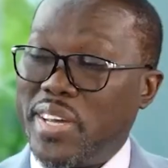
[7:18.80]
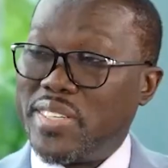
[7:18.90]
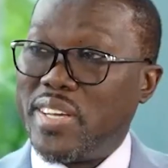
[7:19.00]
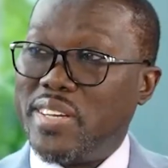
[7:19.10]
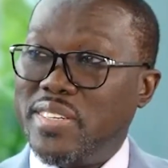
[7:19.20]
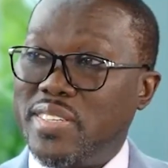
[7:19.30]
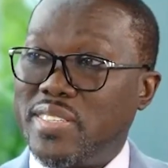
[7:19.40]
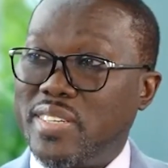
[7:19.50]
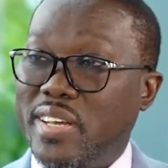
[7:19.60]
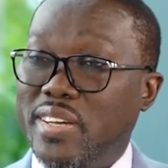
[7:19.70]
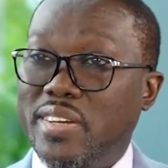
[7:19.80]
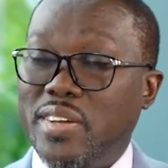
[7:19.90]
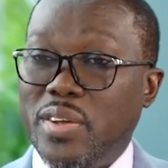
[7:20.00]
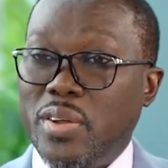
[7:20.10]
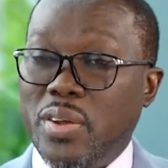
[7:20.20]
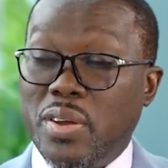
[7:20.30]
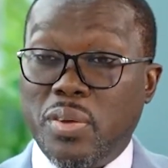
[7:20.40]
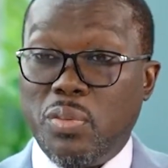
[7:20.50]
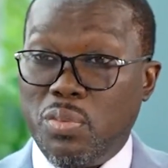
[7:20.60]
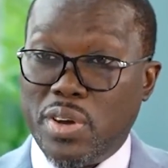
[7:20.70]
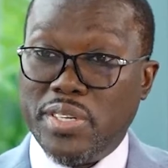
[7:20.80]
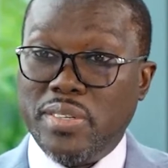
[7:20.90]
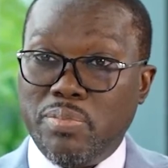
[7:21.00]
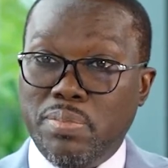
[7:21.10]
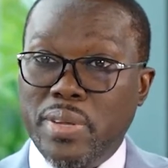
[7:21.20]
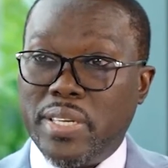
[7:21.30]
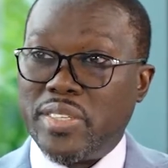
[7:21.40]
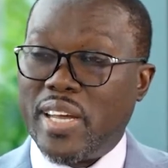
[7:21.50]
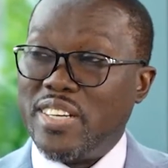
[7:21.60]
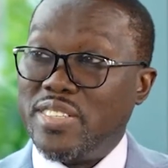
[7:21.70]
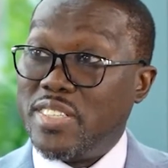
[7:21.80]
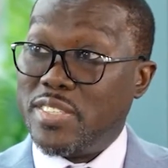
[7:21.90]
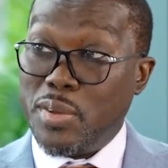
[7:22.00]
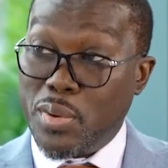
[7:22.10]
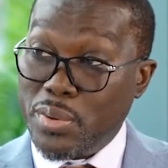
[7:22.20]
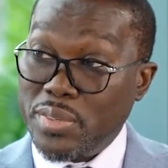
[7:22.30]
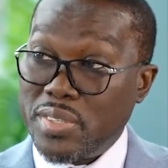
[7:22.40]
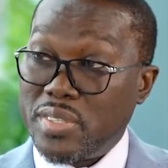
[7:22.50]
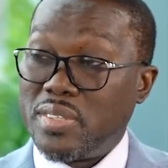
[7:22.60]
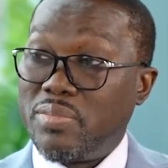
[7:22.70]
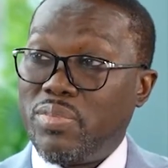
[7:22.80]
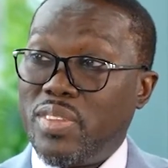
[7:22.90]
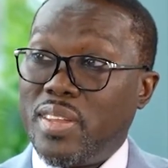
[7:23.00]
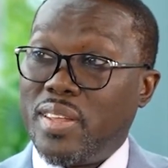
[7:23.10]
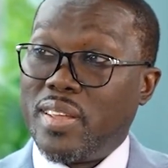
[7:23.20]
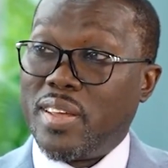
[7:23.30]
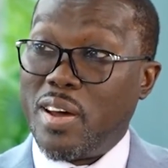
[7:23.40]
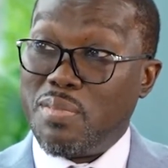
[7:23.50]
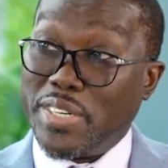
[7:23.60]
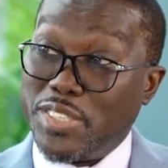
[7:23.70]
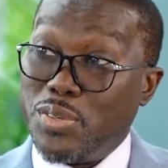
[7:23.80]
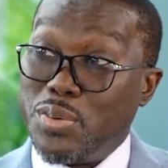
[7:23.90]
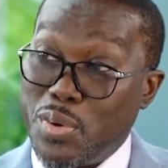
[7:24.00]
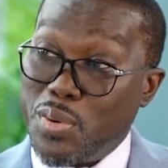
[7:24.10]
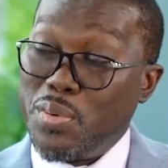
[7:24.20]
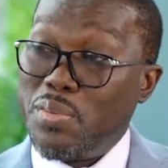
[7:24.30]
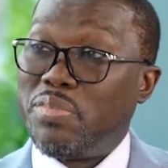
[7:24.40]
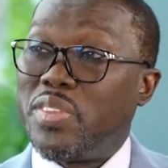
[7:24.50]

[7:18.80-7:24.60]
Hassan just said. One big challenge is growth, how much you grow,